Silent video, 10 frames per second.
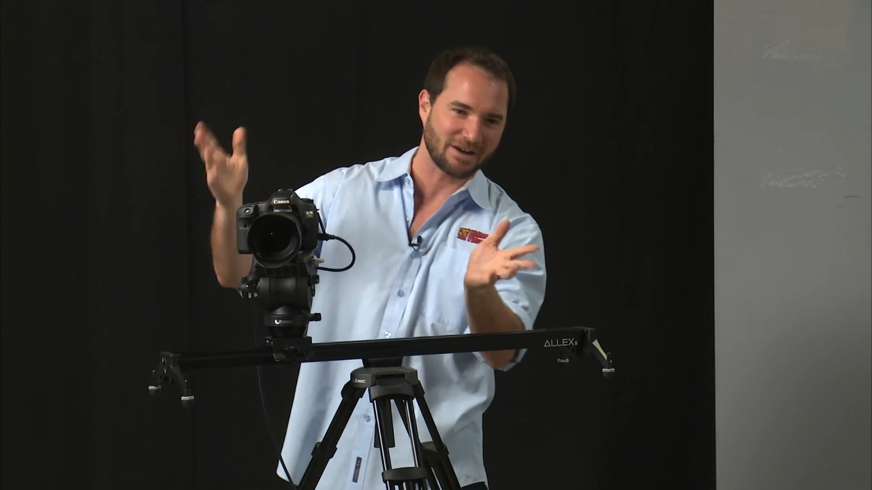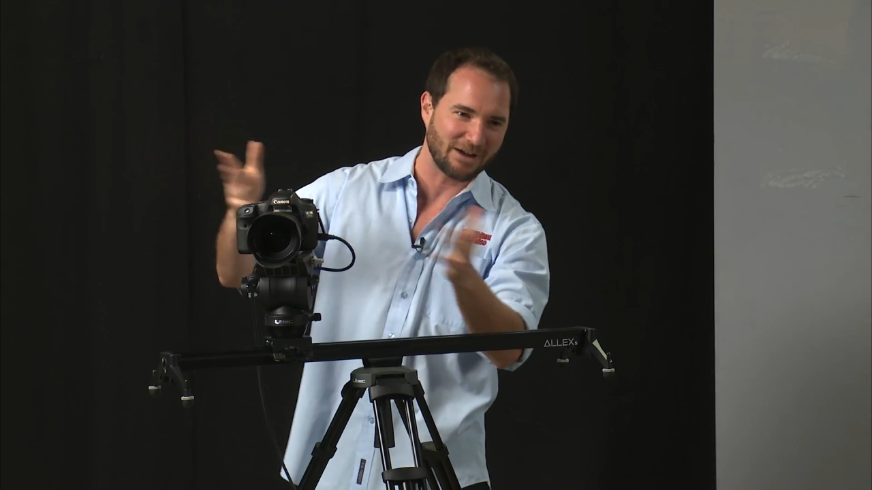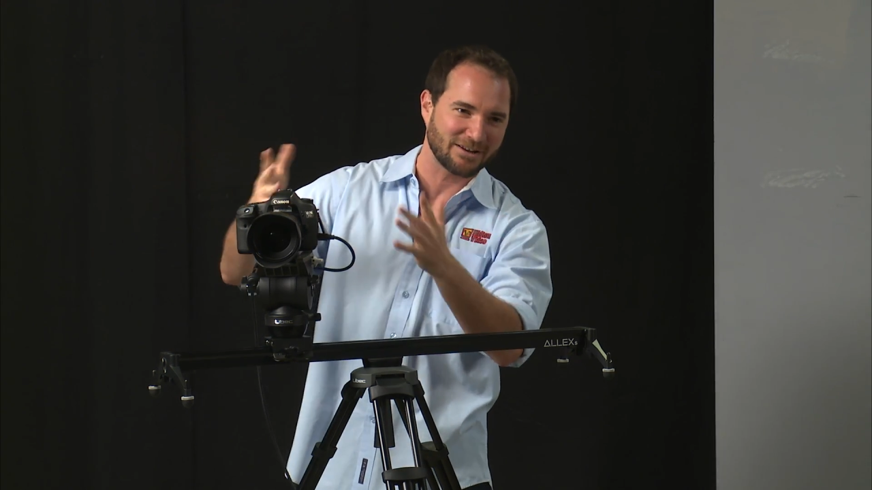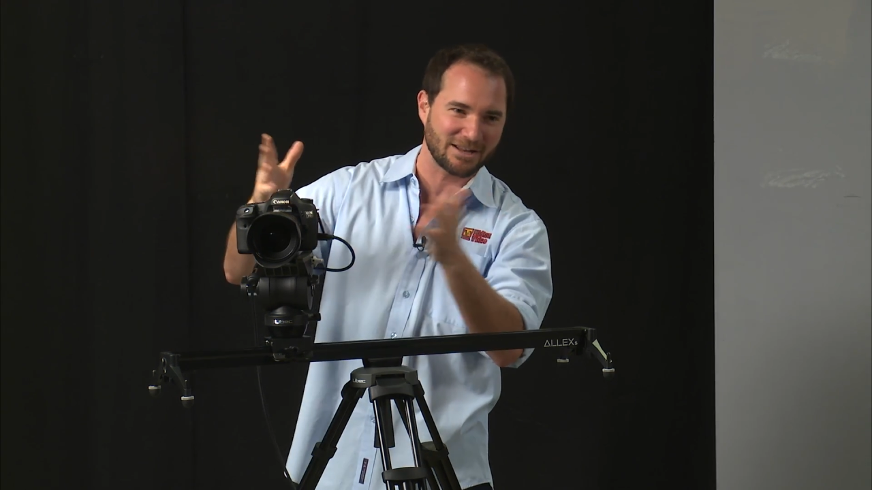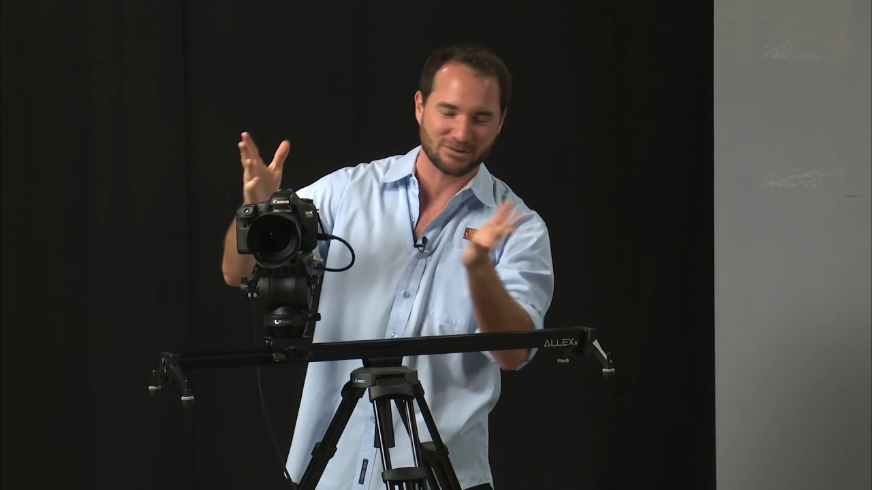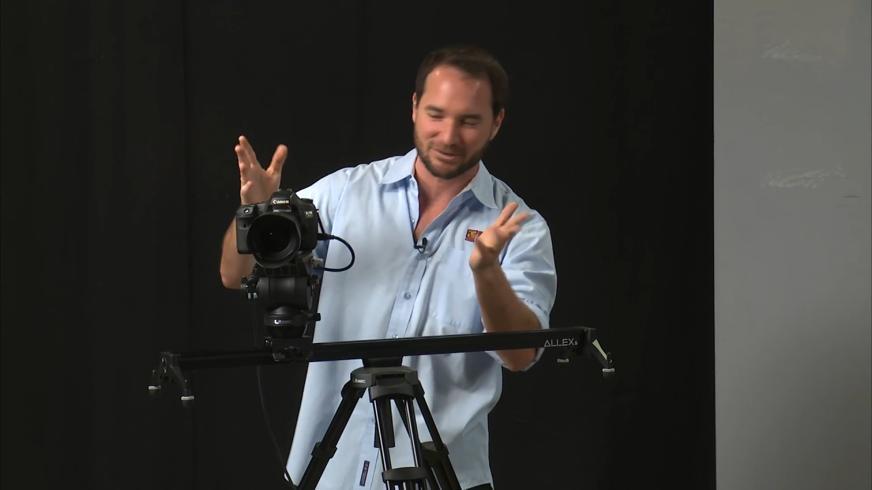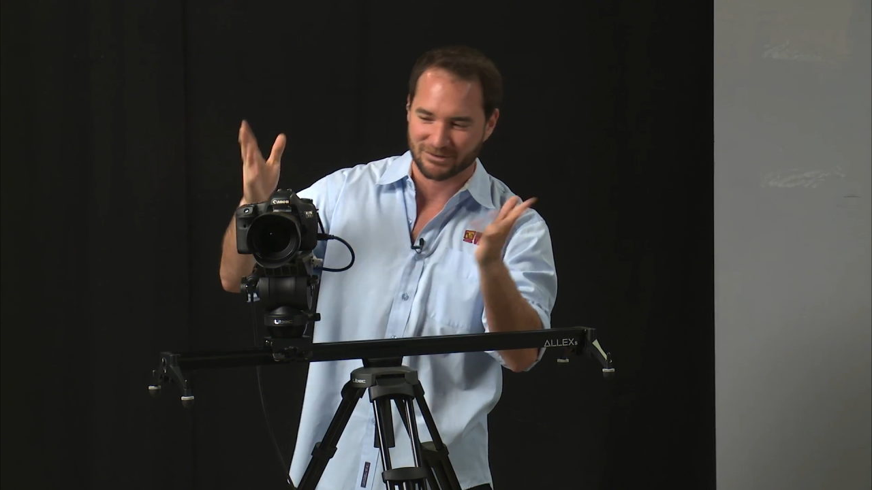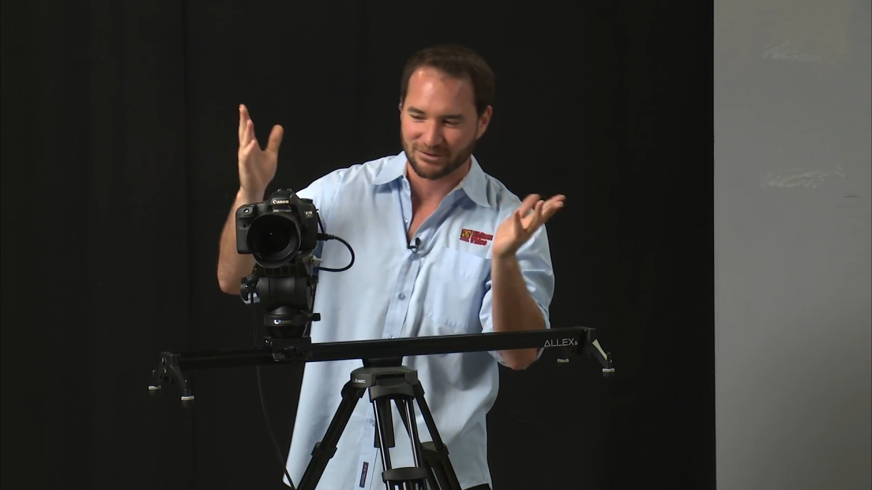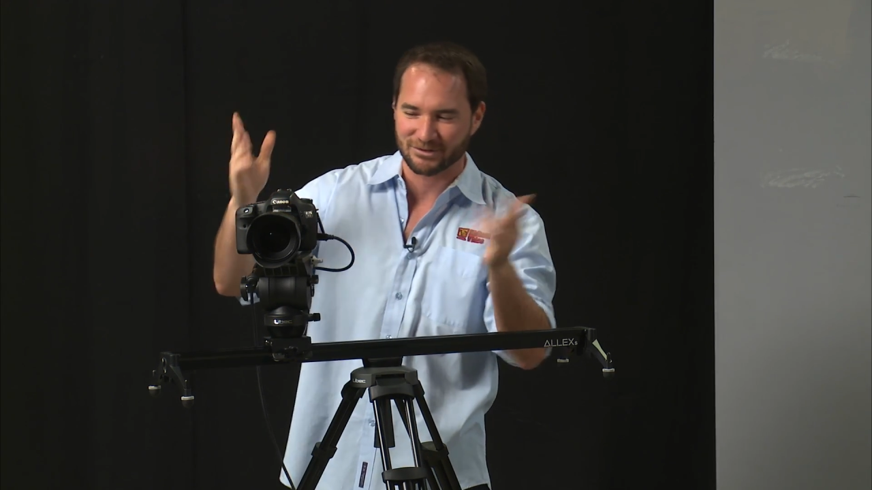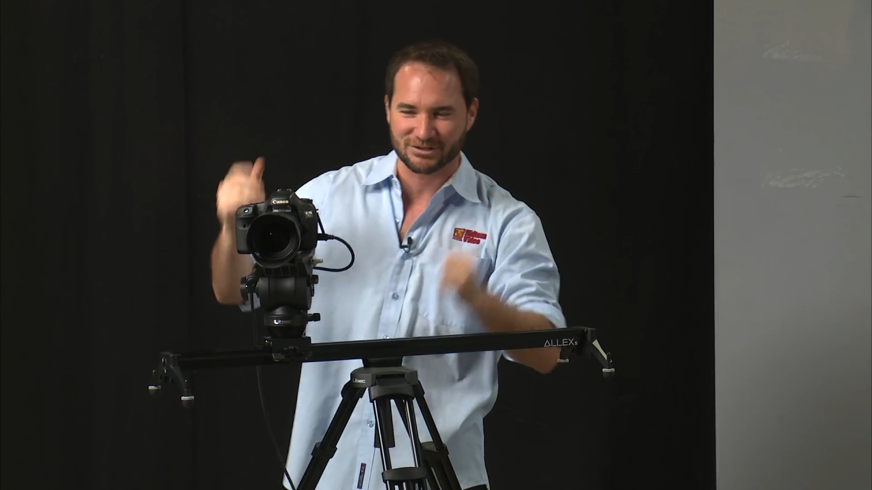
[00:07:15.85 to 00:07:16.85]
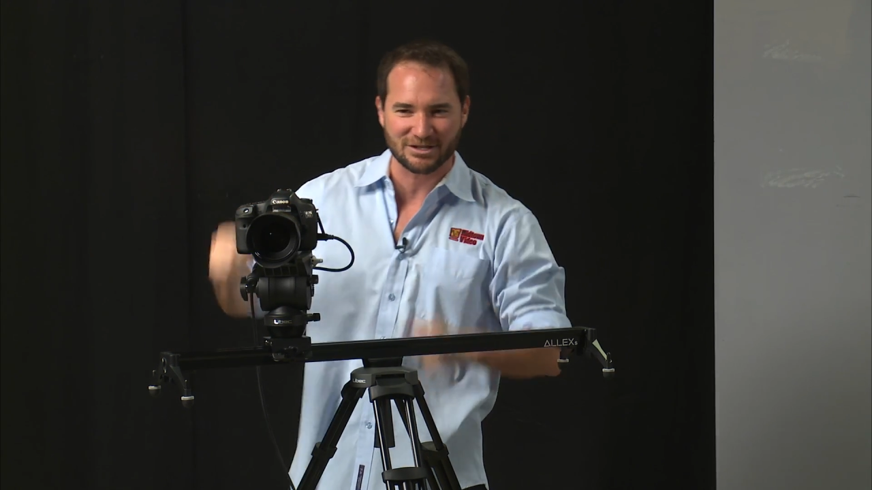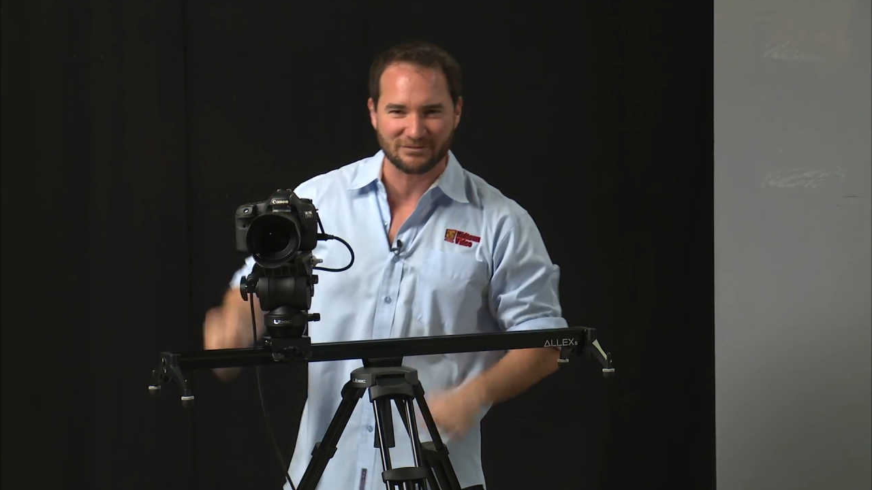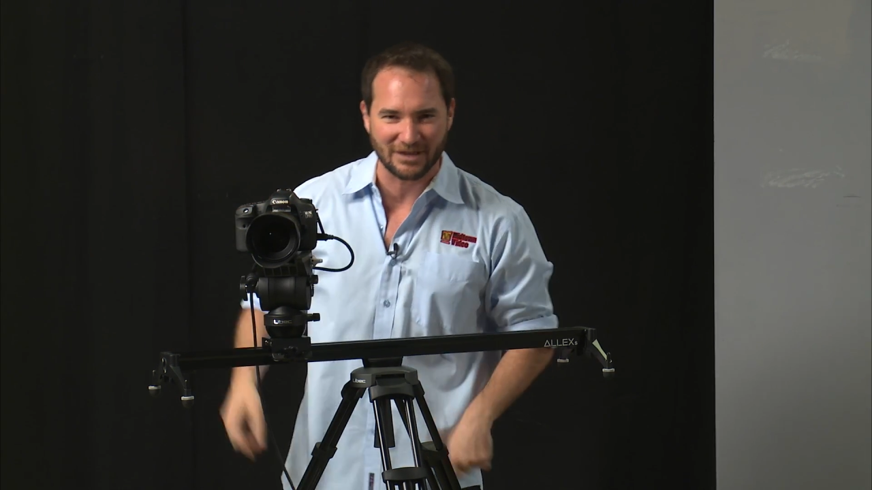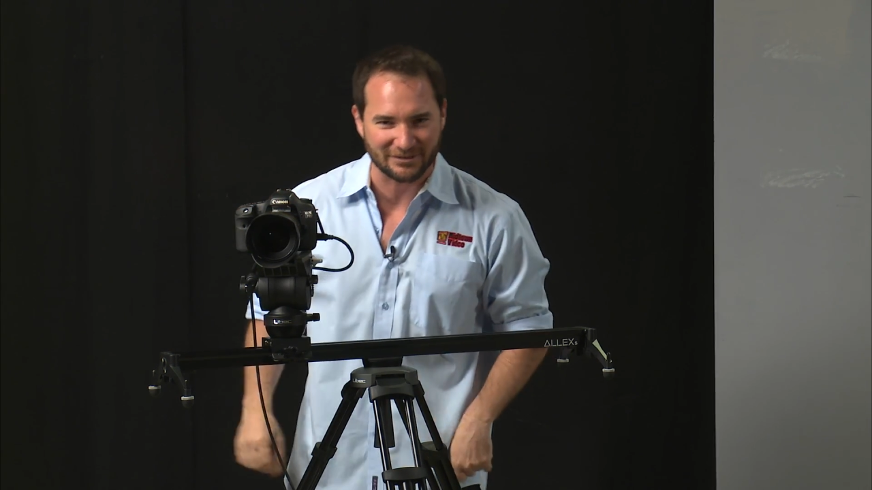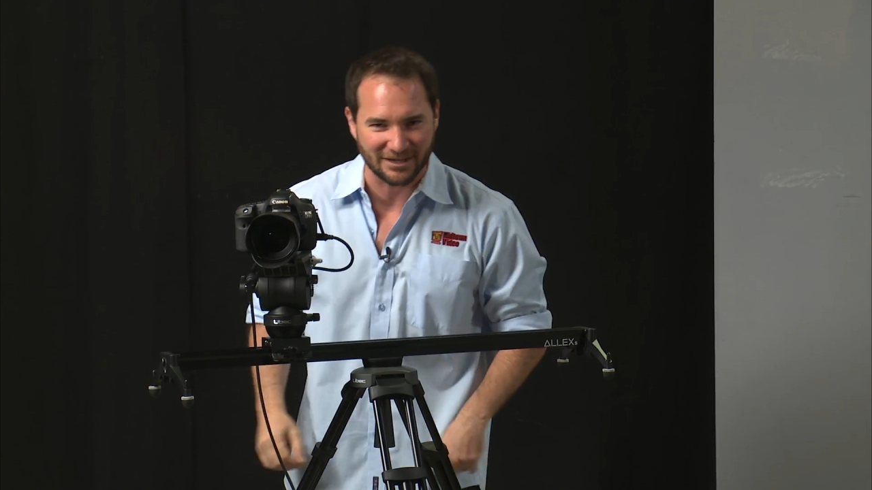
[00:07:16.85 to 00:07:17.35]
how to get your stuff
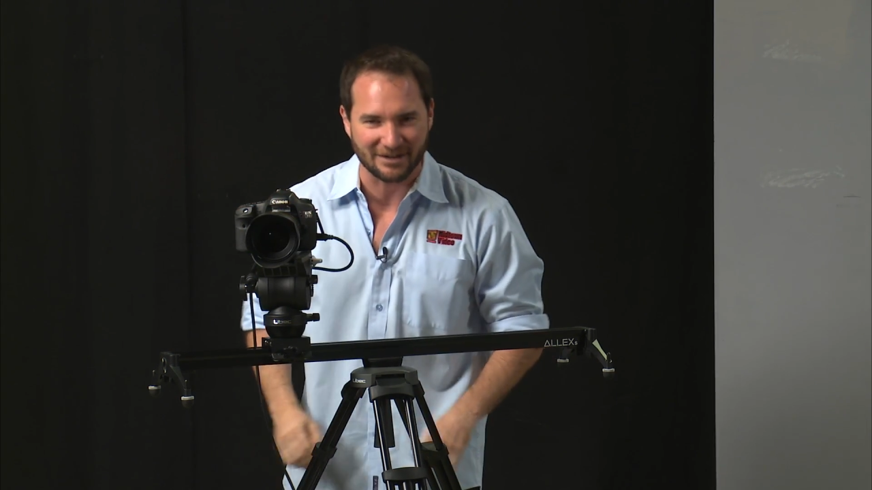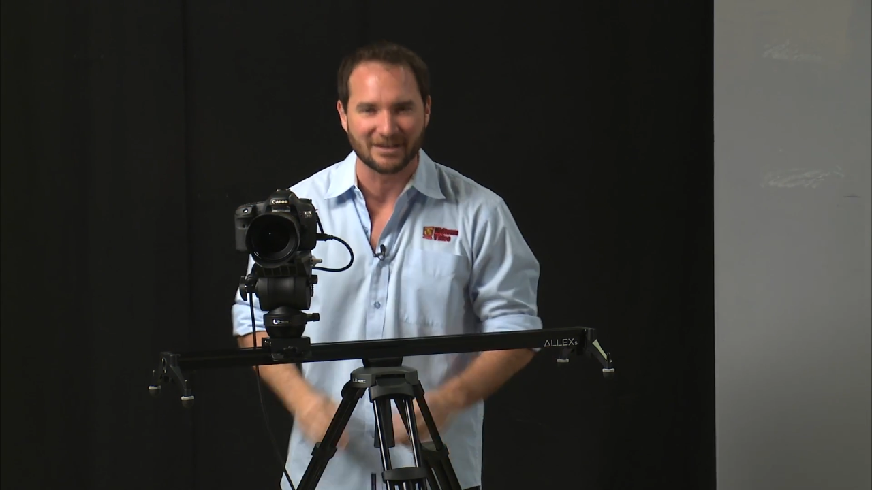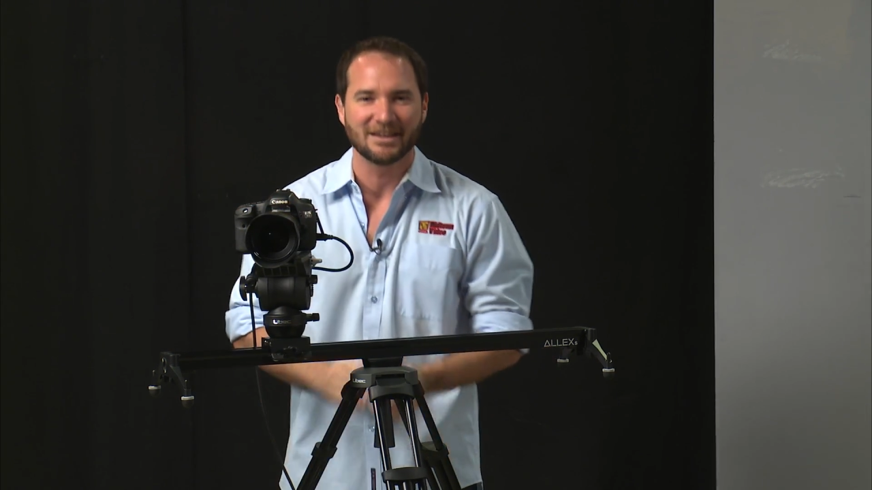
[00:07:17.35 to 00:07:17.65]
out there.